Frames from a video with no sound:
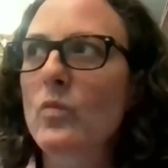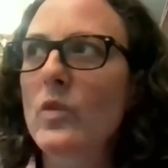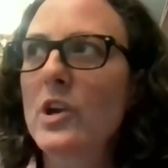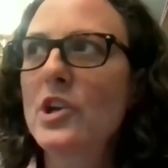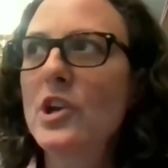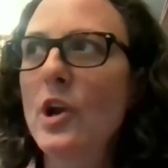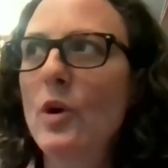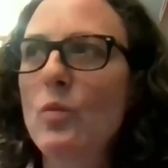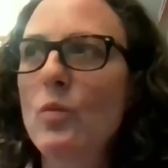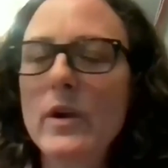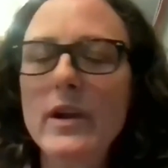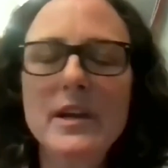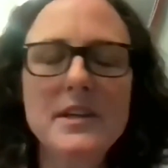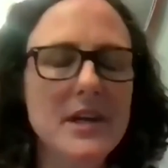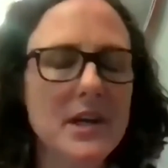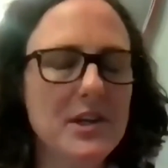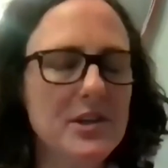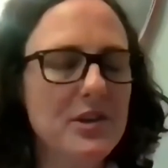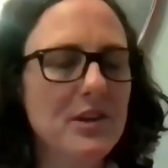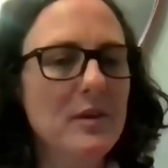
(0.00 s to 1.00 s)
We
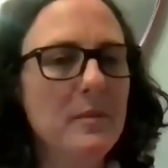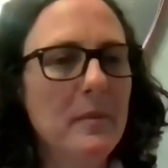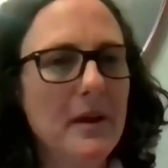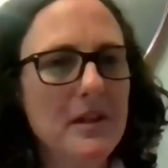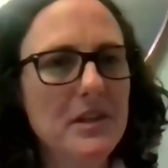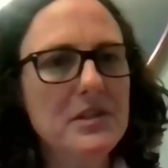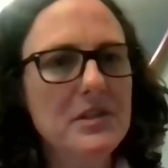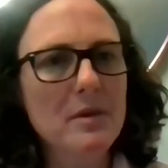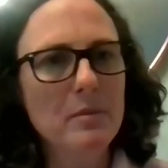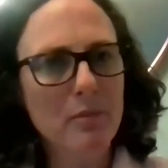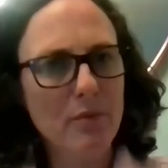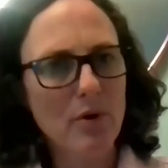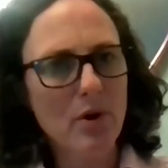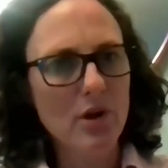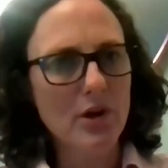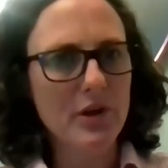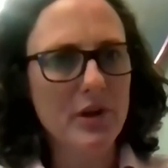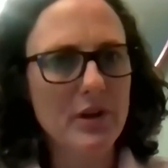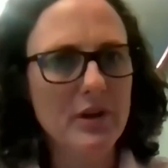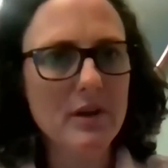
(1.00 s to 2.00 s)
intentionally made this a
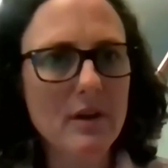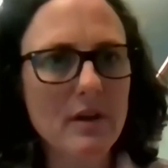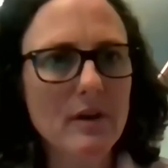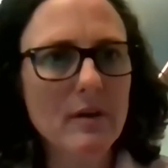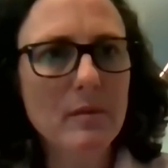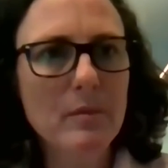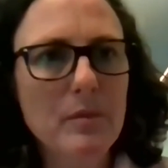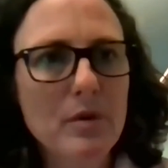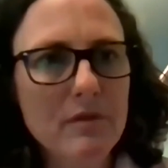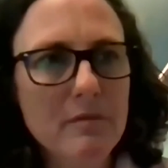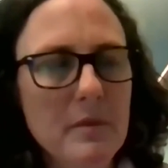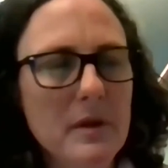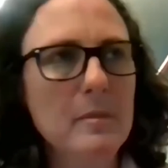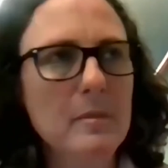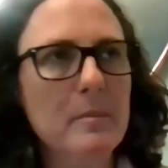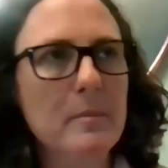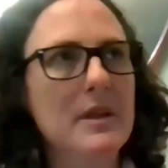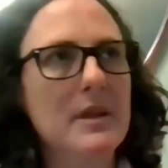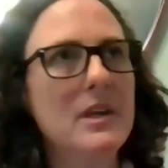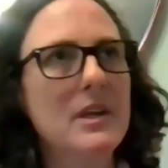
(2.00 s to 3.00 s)
broad
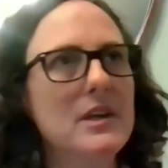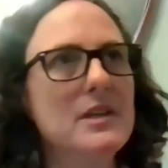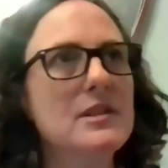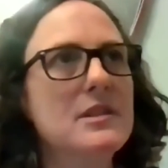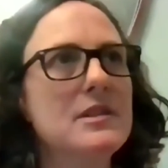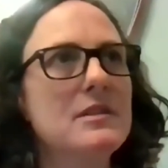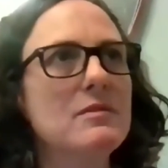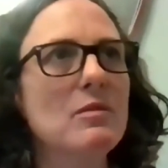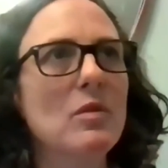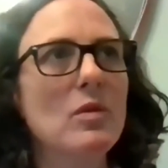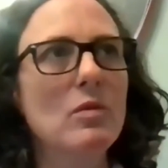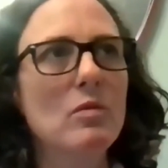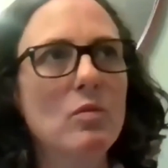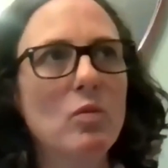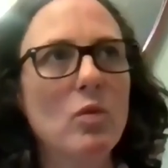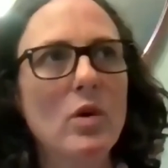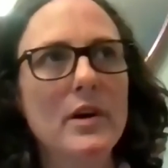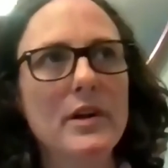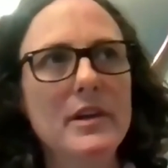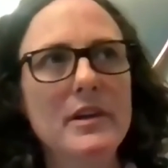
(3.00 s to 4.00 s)
movement because
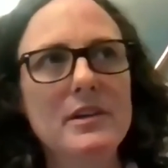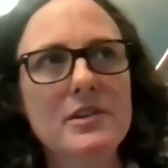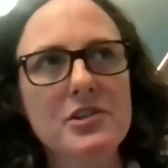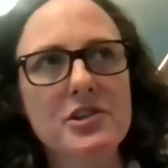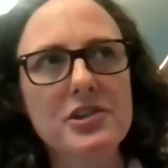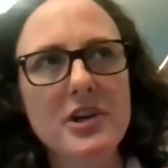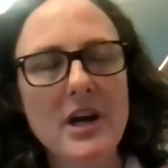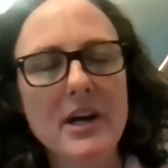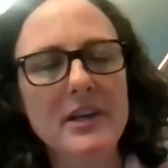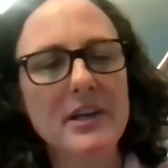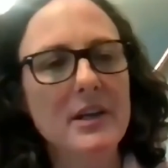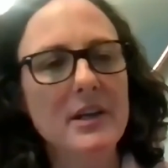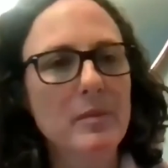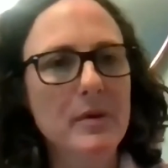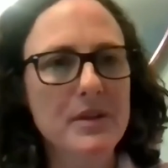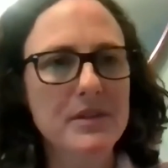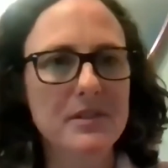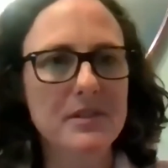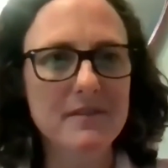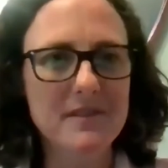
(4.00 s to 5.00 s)
one shocking
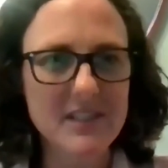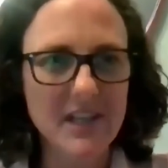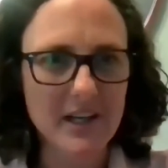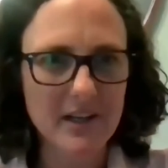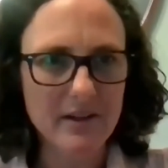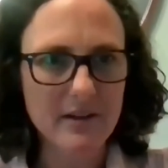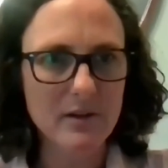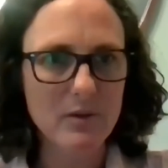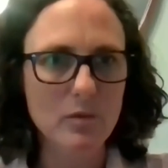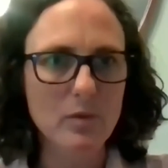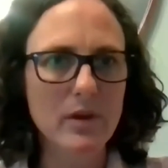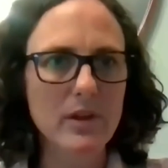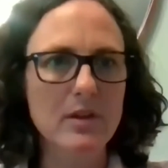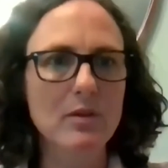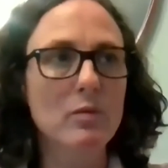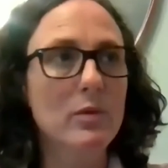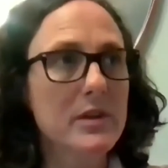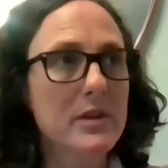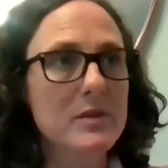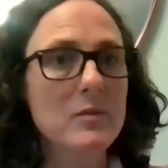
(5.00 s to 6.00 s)
piece of data
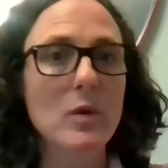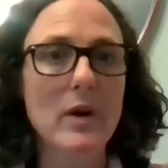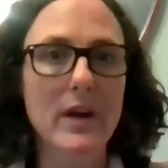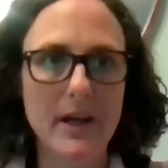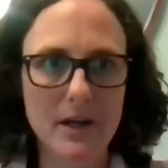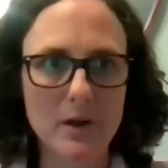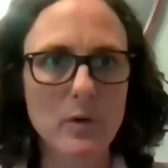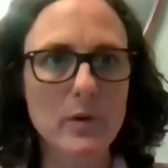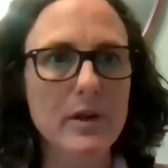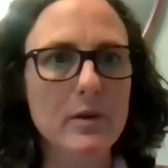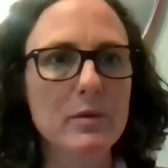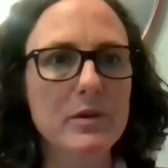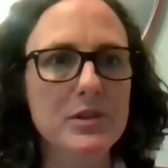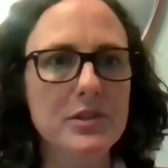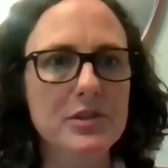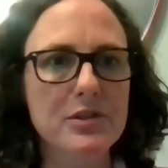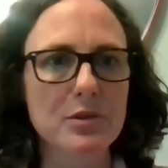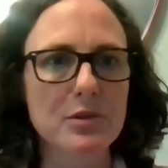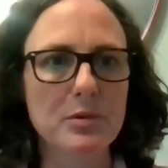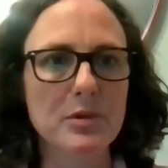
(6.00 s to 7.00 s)
the reason why equity
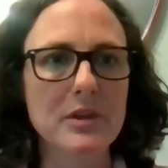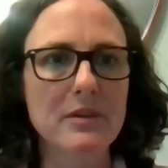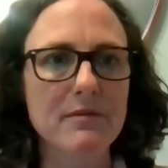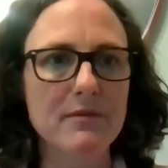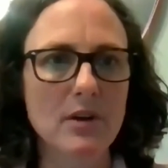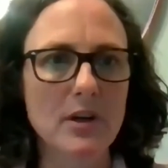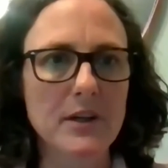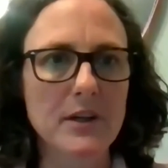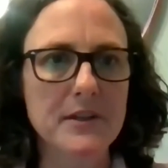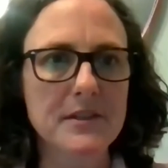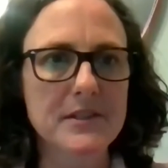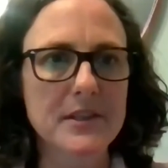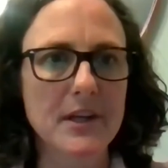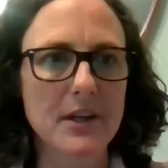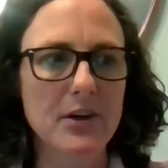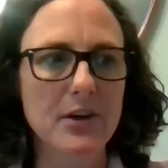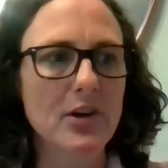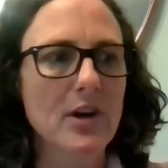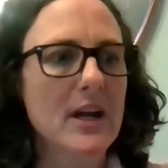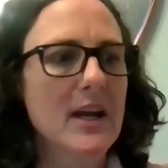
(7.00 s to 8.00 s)
was truly front and
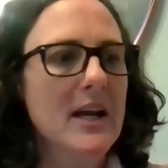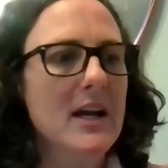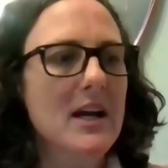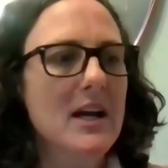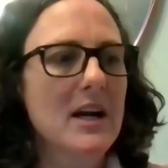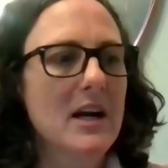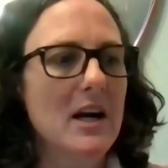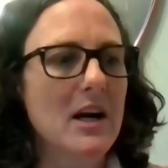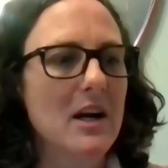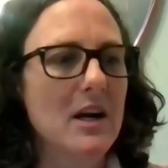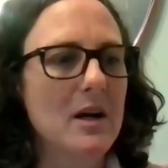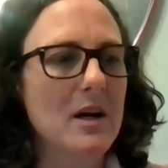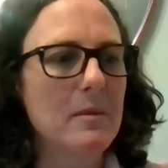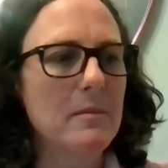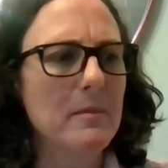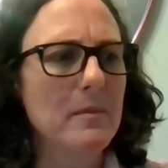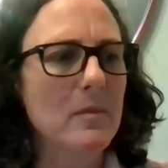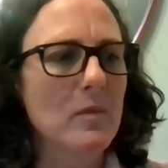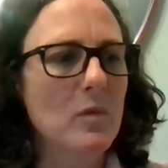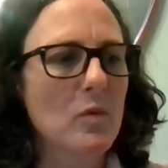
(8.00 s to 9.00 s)
center
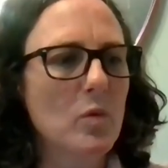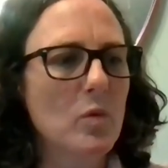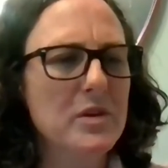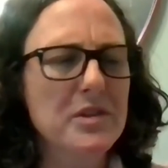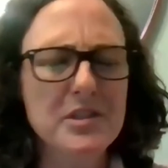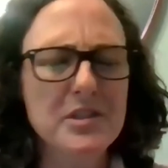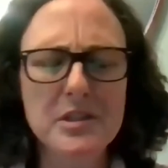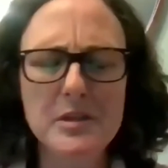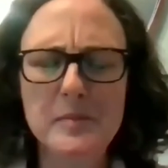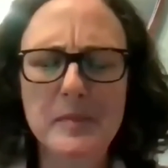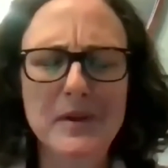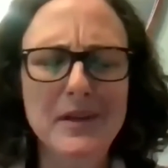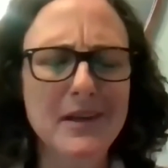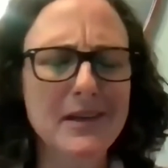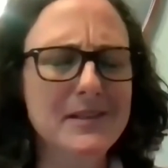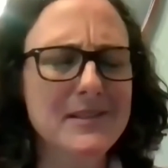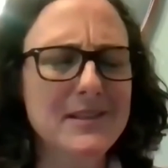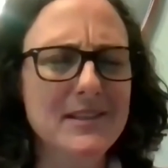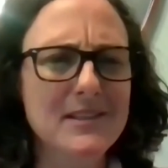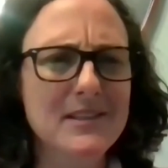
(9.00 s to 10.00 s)
was just
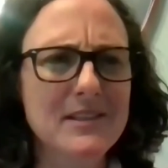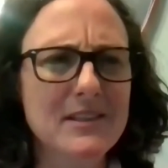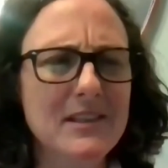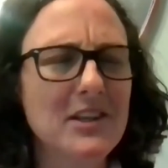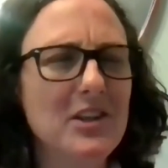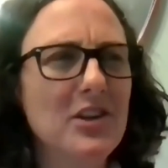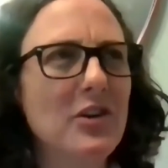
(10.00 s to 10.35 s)
because it's,